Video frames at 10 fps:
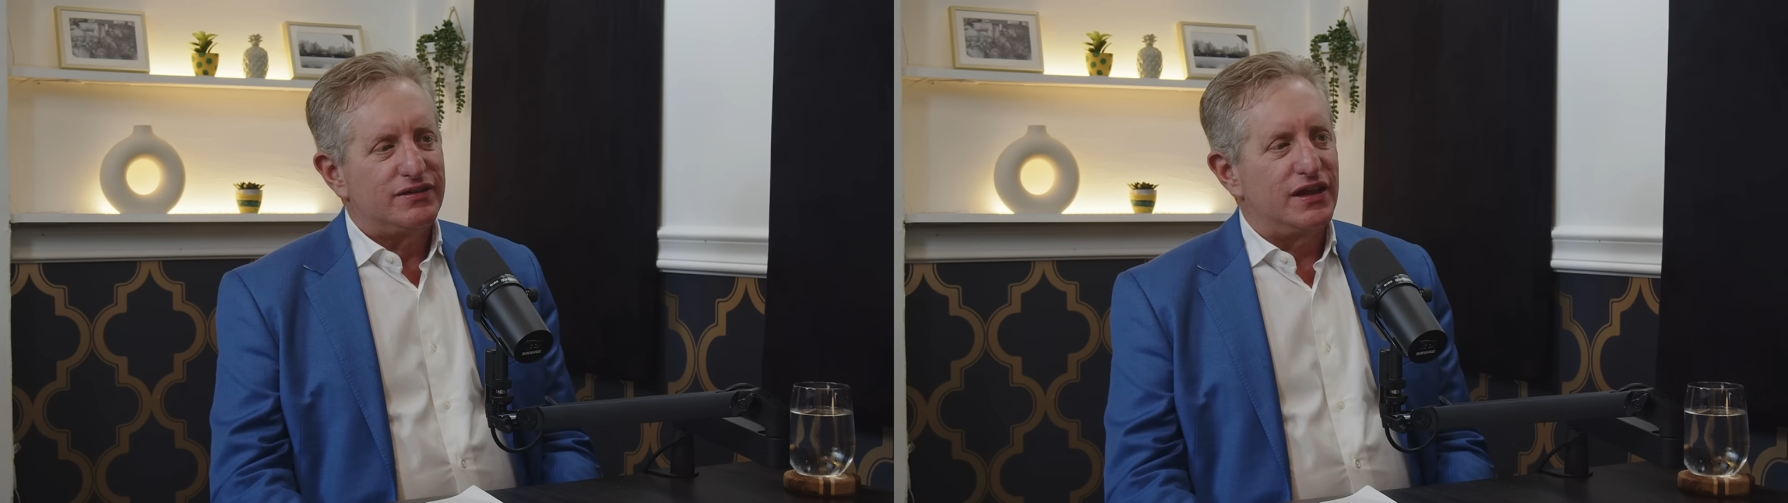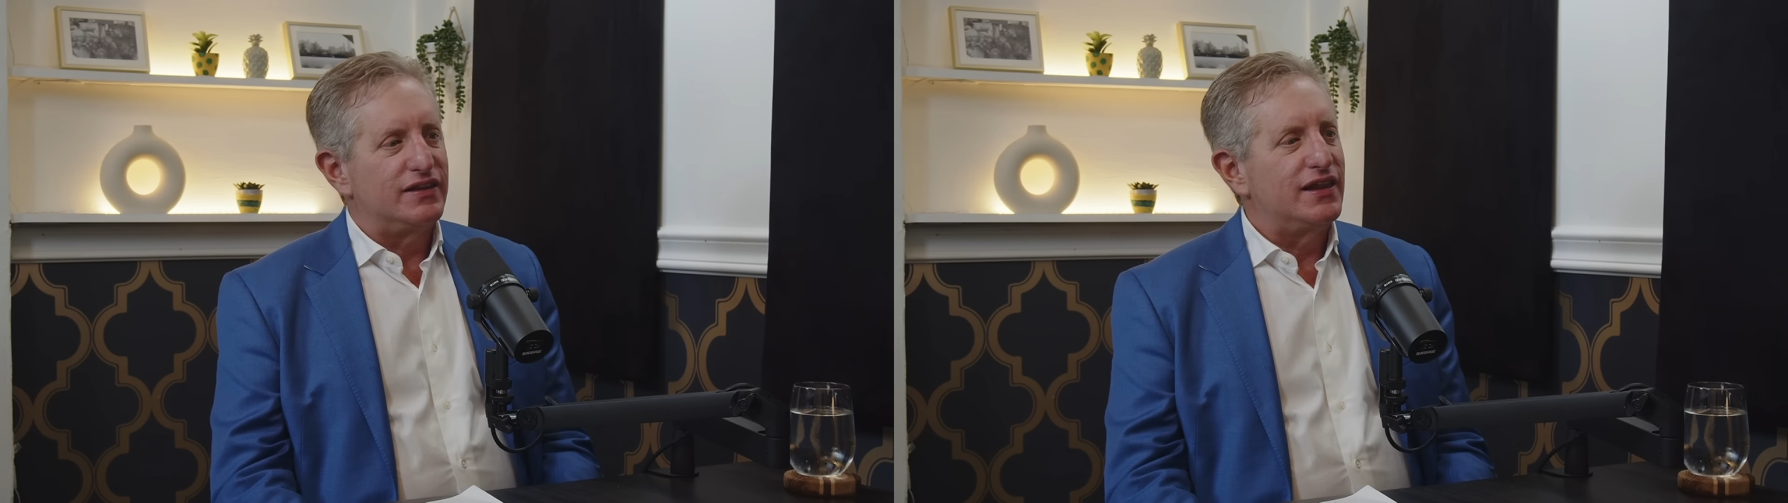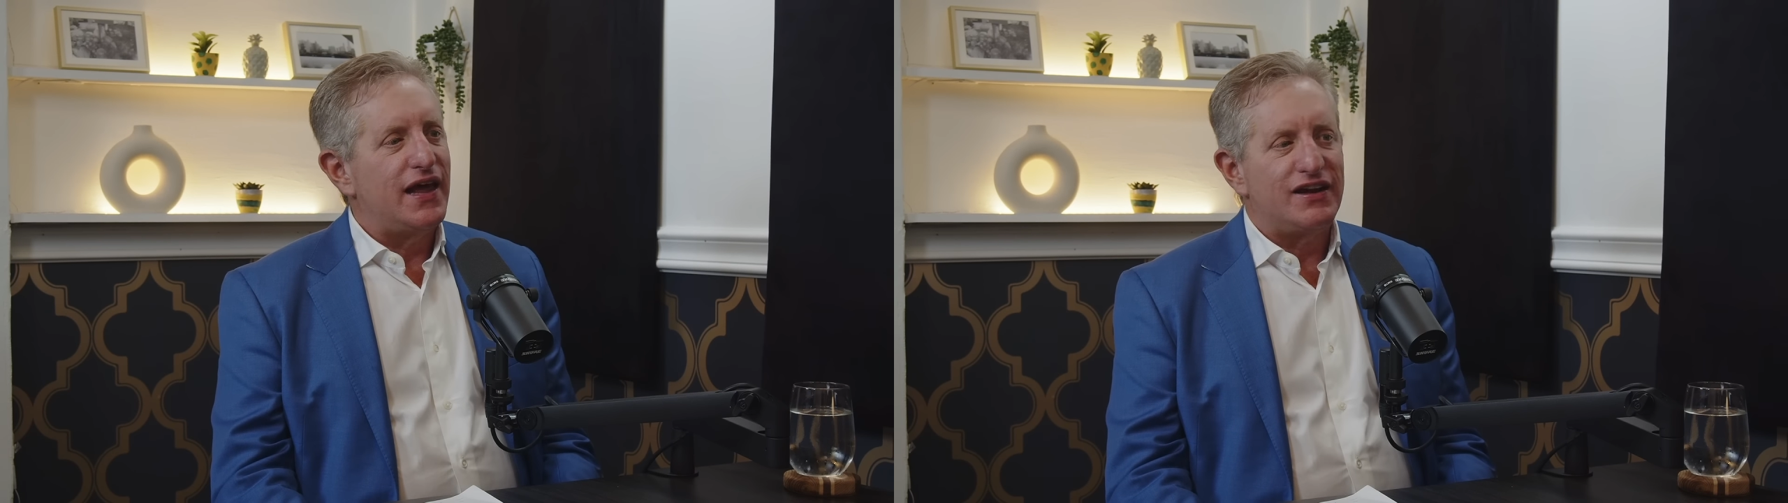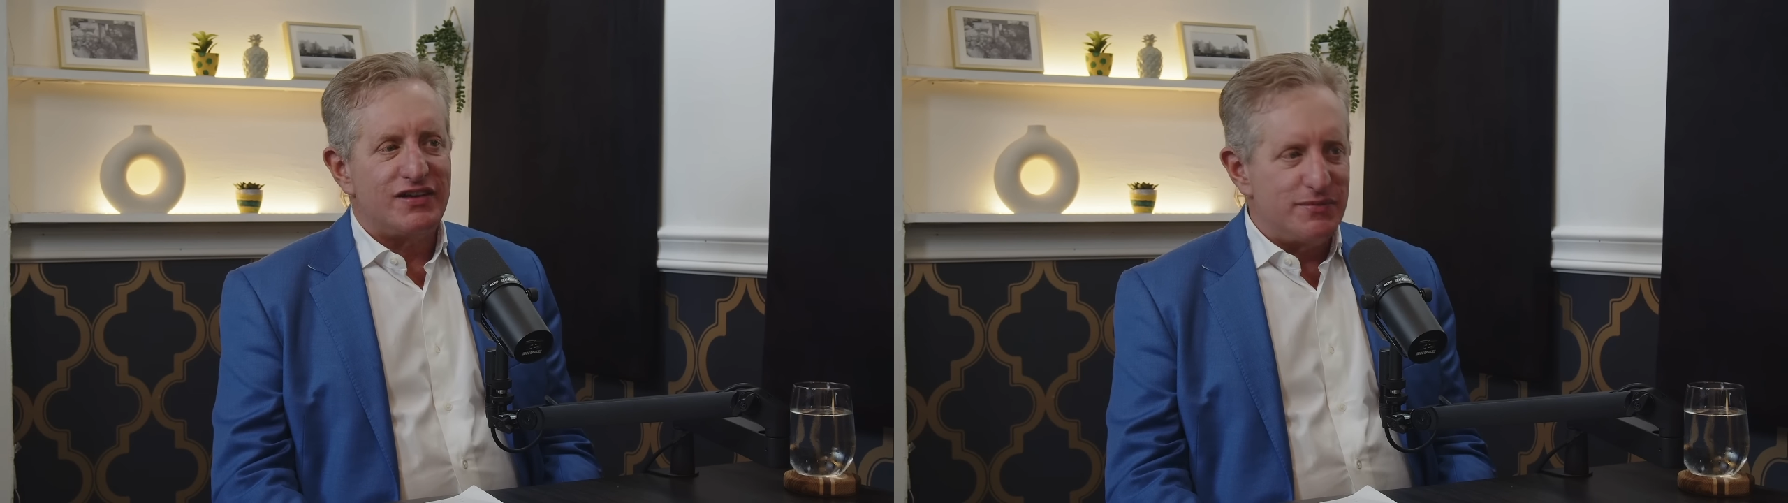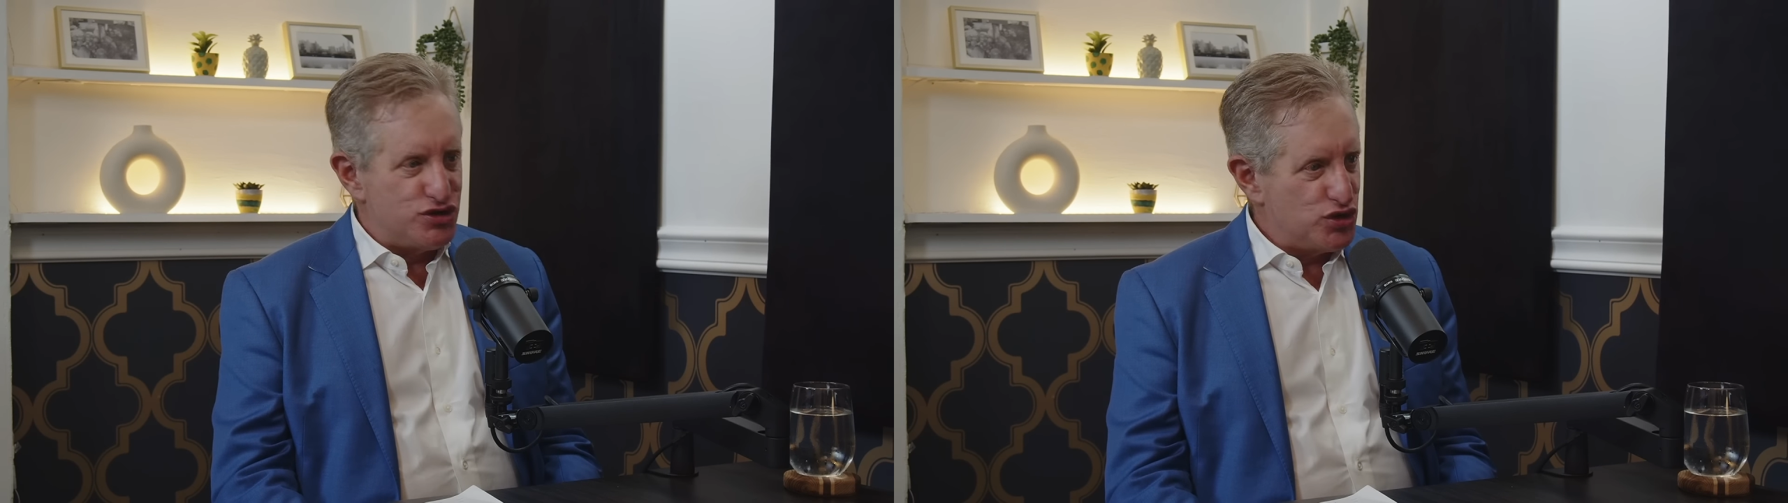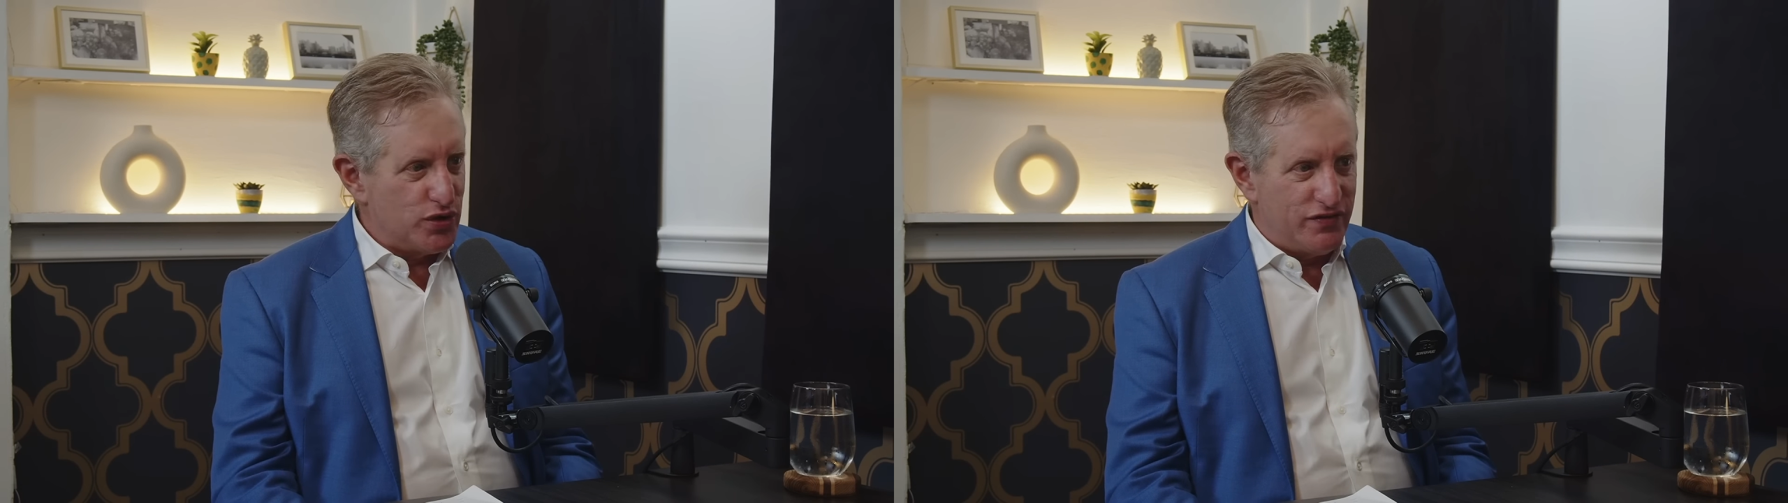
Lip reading: There's a lot of immature